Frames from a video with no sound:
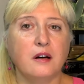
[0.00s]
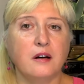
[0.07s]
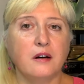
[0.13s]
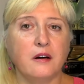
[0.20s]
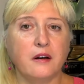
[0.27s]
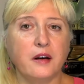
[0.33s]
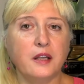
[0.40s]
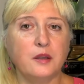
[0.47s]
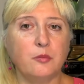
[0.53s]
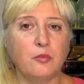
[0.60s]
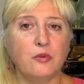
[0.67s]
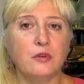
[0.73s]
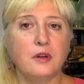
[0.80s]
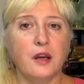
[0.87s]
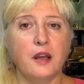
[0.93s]
Red
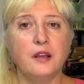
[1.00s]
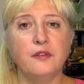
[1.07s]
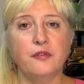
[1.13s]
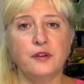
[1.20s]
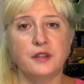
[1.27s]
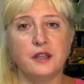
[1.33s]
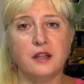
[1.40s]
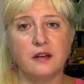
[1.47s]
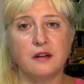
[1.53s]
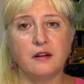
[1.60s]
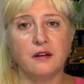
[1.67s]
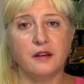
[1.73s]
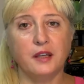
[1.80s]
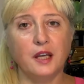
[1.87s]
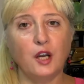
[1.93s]
Book and FIDIC
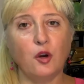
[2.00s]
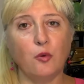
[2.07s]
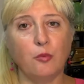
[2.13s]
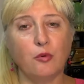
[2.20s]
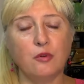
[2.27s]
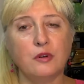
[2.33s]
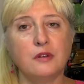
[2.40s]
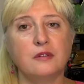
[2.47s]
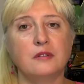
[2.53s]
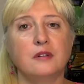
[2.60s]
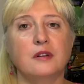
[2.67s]
Yellow Book